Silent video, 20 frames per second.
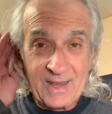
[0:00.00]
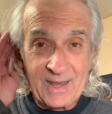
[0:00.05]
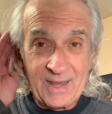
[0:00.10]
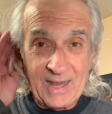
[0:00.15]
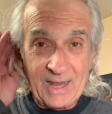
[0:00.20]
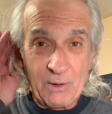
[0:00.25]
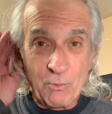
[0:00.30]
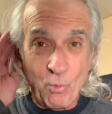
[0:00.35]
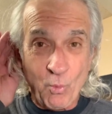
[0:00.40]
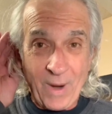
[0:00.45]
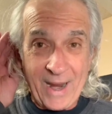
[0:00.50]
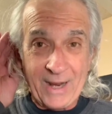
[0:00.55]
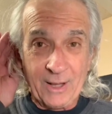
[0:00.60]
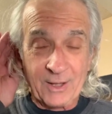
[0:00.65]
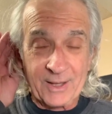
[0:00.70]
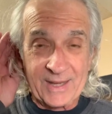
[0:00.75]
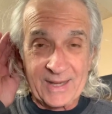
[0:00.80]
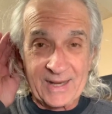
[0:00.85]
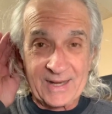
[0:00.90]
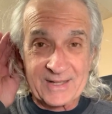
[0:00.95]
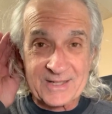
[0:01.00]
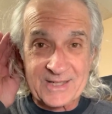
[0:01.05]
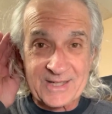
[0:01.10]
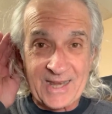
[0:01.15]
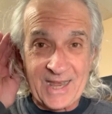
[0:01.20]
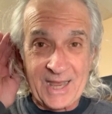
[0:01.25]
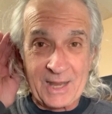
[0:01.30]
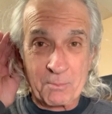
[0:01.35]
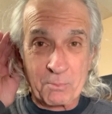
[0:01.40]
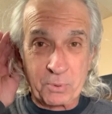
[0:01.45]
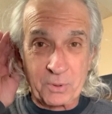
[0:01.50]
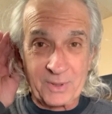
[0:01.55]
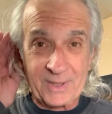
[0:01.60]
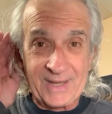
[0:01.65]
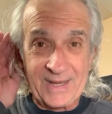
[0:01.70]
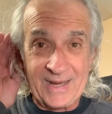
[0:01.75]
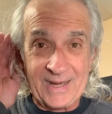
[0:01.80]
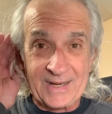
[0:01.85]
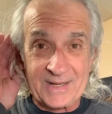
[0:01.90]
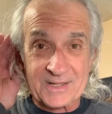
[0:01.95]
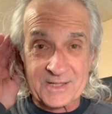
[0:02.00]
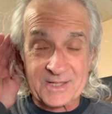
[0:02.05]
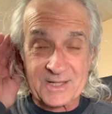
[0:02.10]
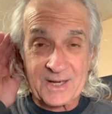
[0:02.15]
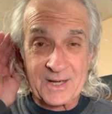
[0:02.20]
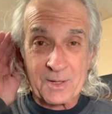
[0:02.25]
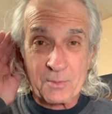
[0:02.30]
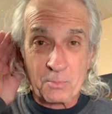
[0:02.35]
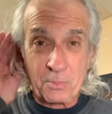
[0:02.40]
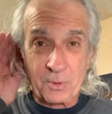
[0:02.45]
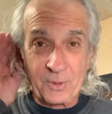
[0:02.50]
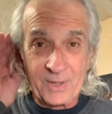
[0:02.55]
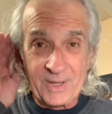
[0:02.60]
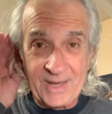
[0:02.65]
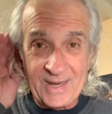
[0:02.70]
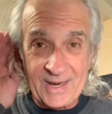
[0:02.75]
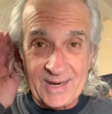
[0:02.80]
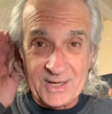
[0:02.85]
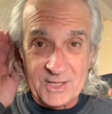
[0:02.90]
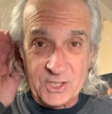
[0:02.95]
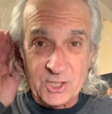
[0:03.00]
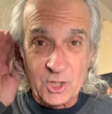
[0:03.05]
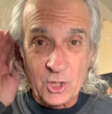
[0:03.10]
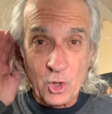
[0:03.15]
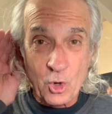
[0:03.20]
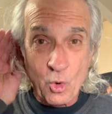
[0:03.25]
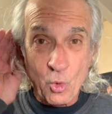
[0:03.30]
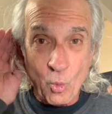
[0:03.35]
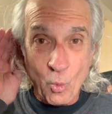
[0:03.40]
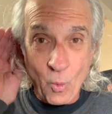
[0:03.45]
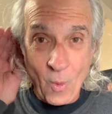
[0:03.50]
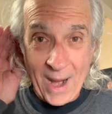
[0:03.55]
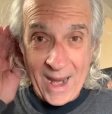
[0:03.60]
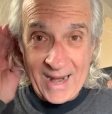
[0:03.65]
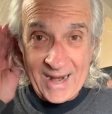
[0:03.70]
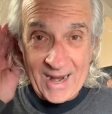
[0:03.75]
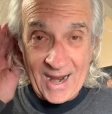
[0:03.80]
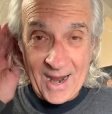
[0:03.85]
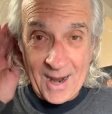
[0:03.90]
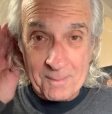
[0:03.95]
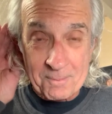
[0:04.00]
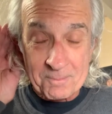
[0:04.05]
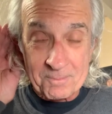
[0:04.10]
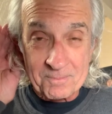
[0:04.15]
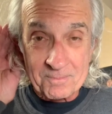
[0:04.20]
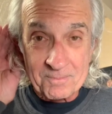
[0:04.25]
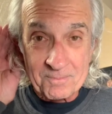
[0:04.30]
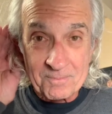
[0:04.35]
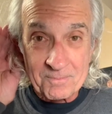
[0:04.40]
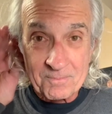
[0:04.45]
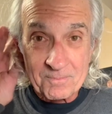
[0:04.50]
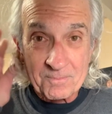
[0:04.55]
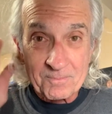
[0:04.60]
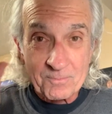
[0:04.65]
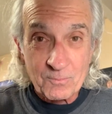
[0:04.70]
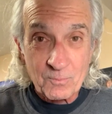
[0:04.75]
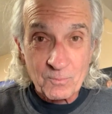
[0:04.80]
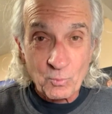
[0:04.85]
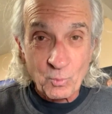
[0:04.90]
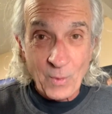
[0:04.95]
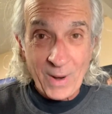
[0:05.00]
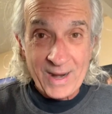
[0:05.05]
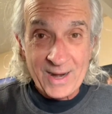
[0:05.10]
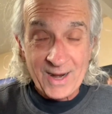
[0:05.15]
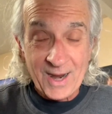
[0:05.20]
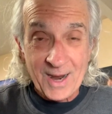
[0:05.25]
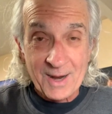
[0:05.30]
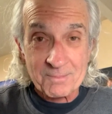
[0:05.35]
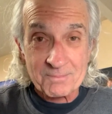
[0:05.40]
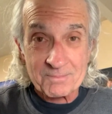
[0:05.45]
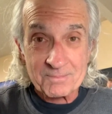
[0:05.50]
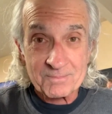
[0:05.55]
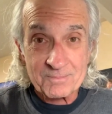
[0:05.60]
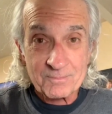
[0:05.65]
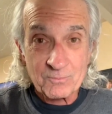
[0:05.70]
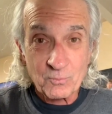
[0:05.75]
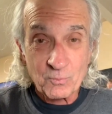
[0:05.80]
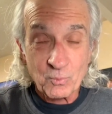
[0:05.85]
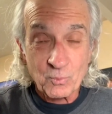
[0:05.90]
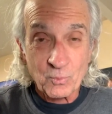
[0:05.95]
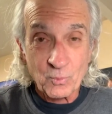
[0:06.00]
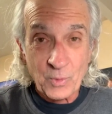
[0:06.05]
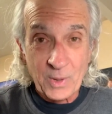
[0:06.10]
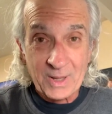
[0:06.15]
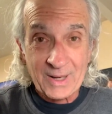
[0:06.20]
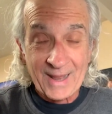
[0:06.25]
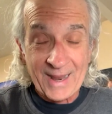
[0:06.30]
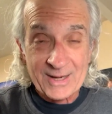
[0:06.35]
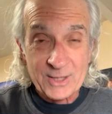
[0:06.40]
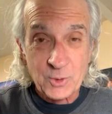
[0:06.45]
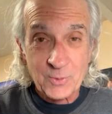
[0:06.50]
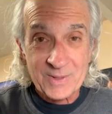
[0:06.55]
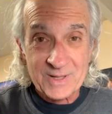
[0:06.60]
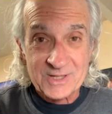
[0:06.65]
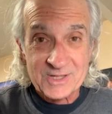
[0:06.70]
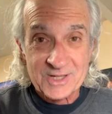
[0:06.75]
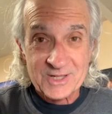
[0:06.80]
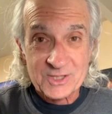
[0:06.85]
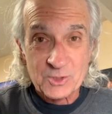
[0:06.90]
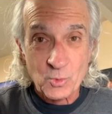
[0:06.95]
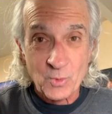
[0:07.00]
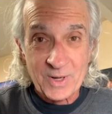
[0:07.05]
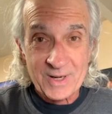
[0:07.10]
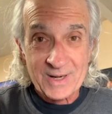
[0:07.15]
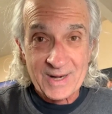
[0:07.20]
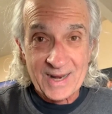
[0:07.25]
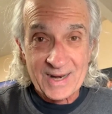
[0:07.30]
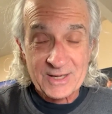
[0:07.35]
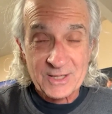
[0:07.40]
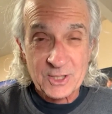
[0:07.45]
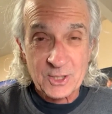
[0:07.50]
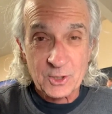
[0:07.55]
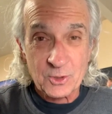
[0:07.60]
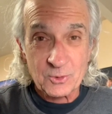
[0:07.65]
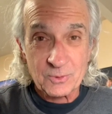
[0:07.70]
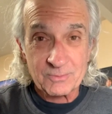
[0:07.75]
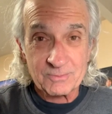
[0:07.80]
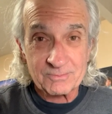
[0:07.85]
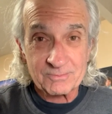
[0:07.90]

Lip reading: and wailing and saying, please, please, wake up. Wake up. We'd like to exist one day too.